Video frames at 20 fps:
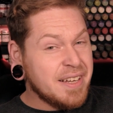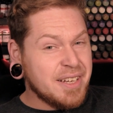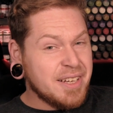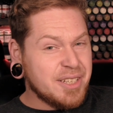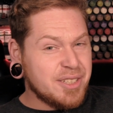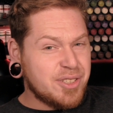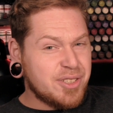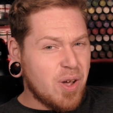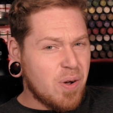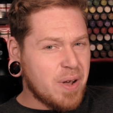
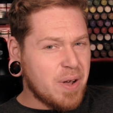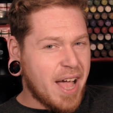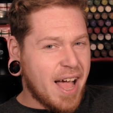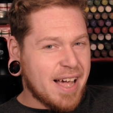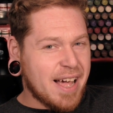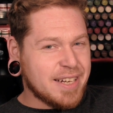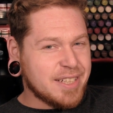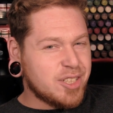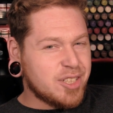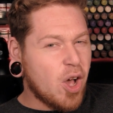So
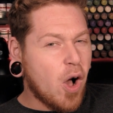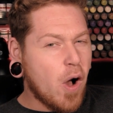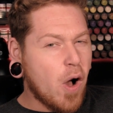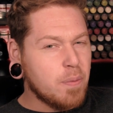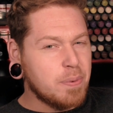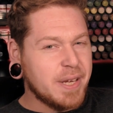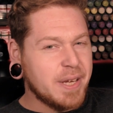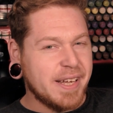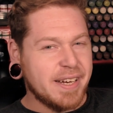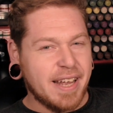guys,
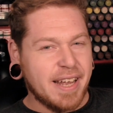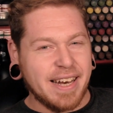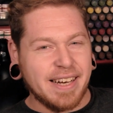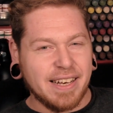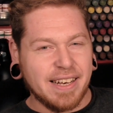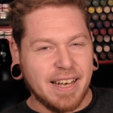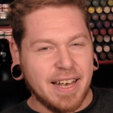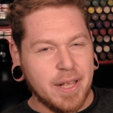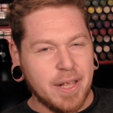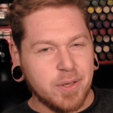hobbying in
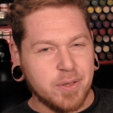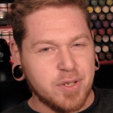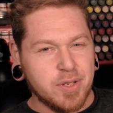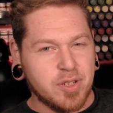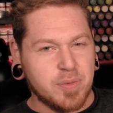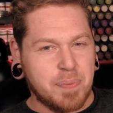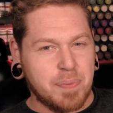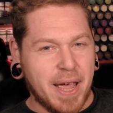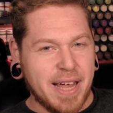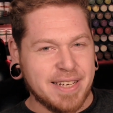little
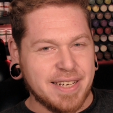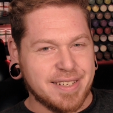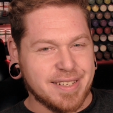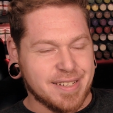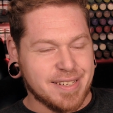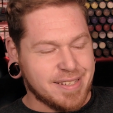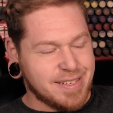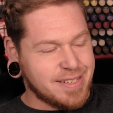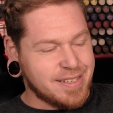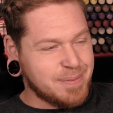
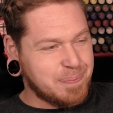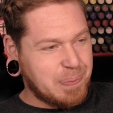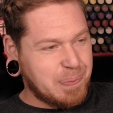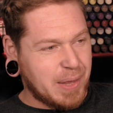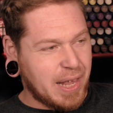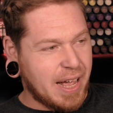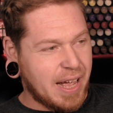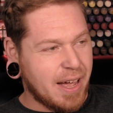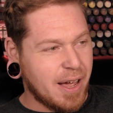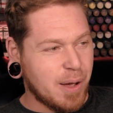spaces.
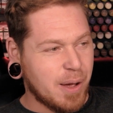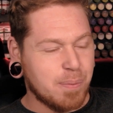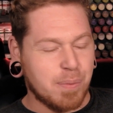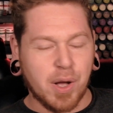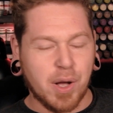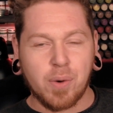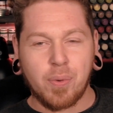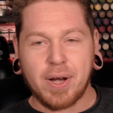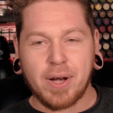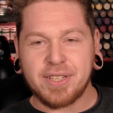A
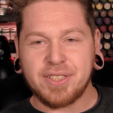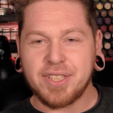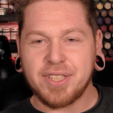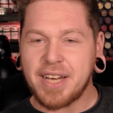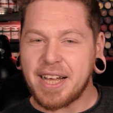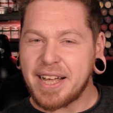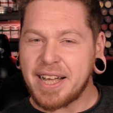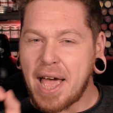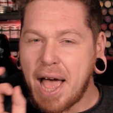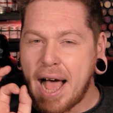question
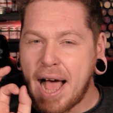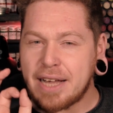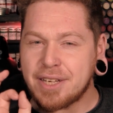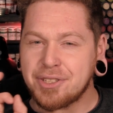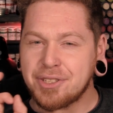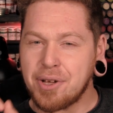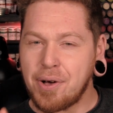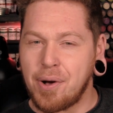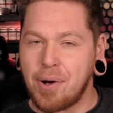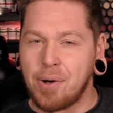I get
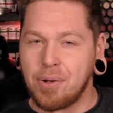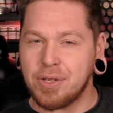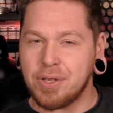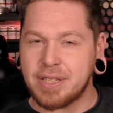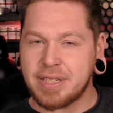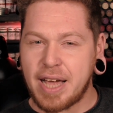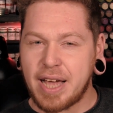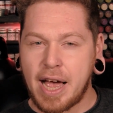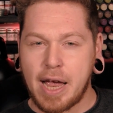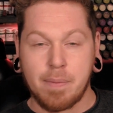asked all the
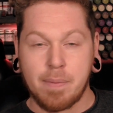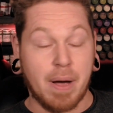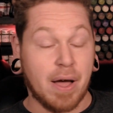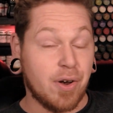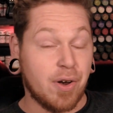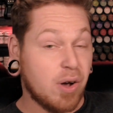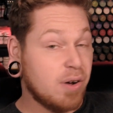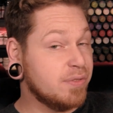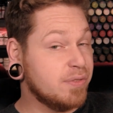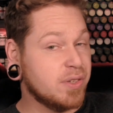time. I
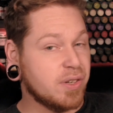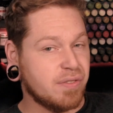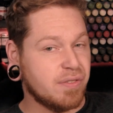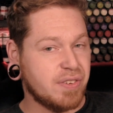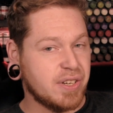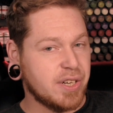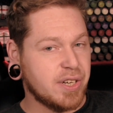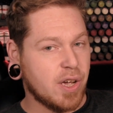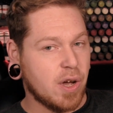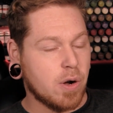know I've done a
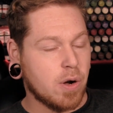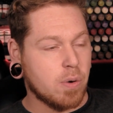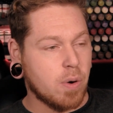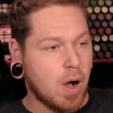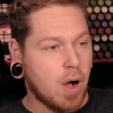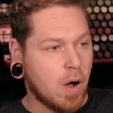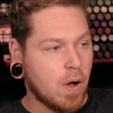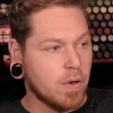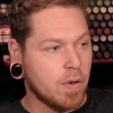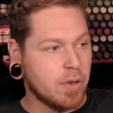video
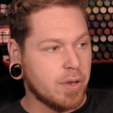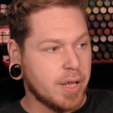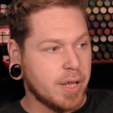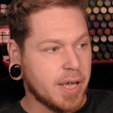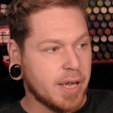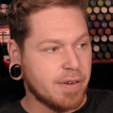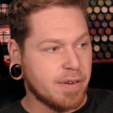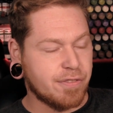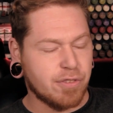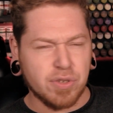on
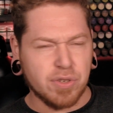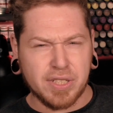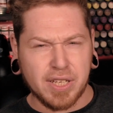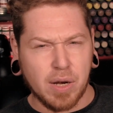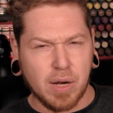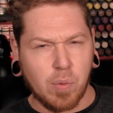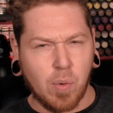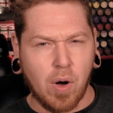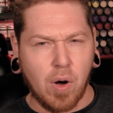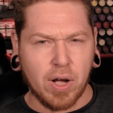the Frontier
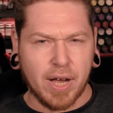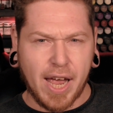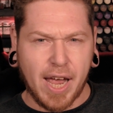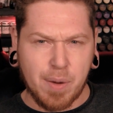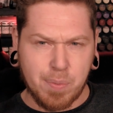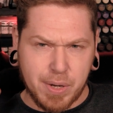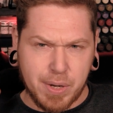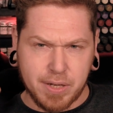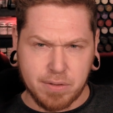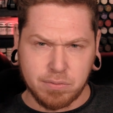
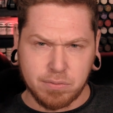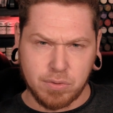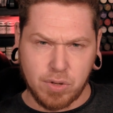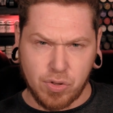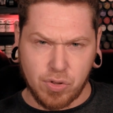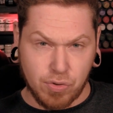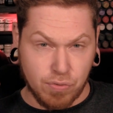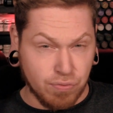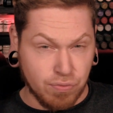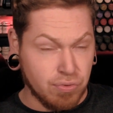Wargaming,
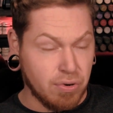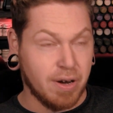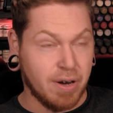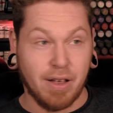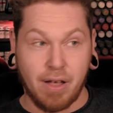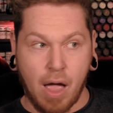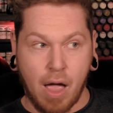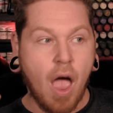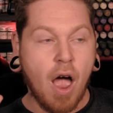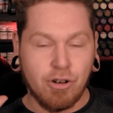the
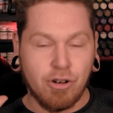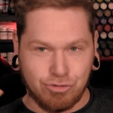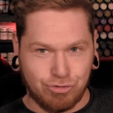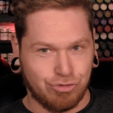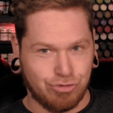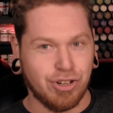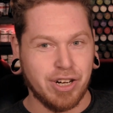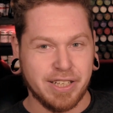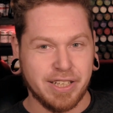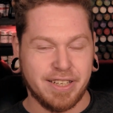
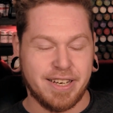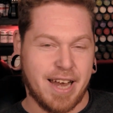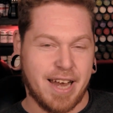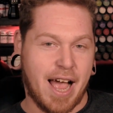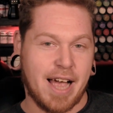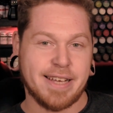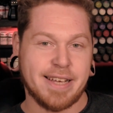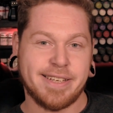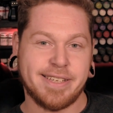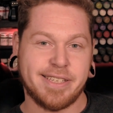really
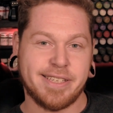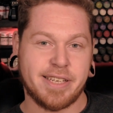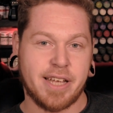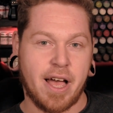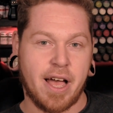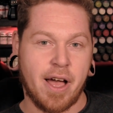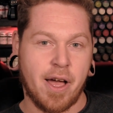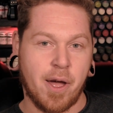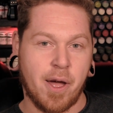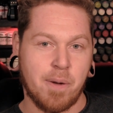nice
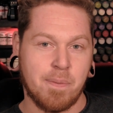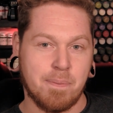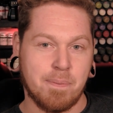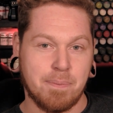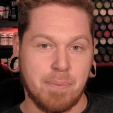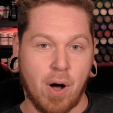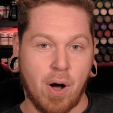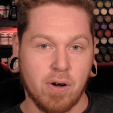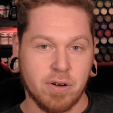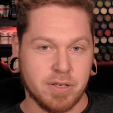
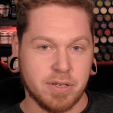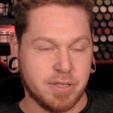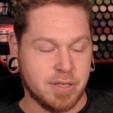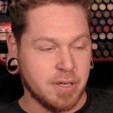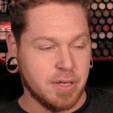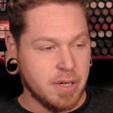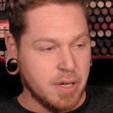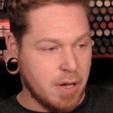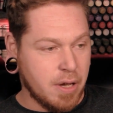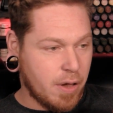box
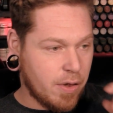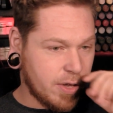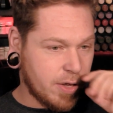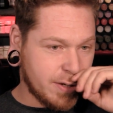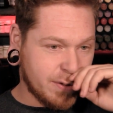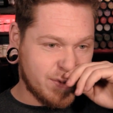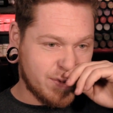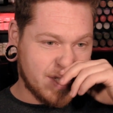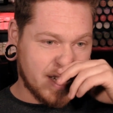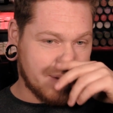that
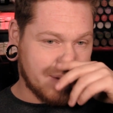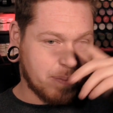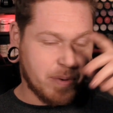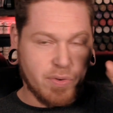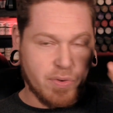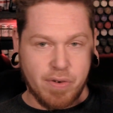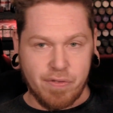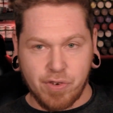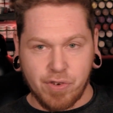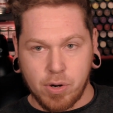you've seen me
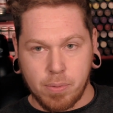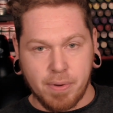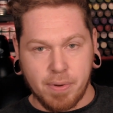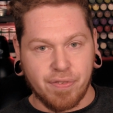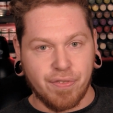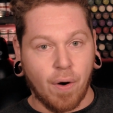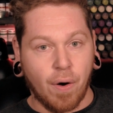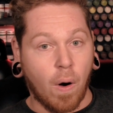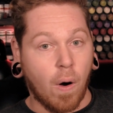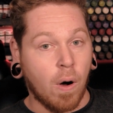review
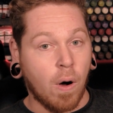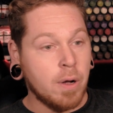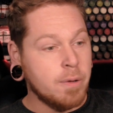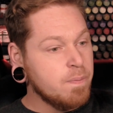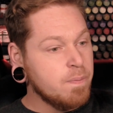before.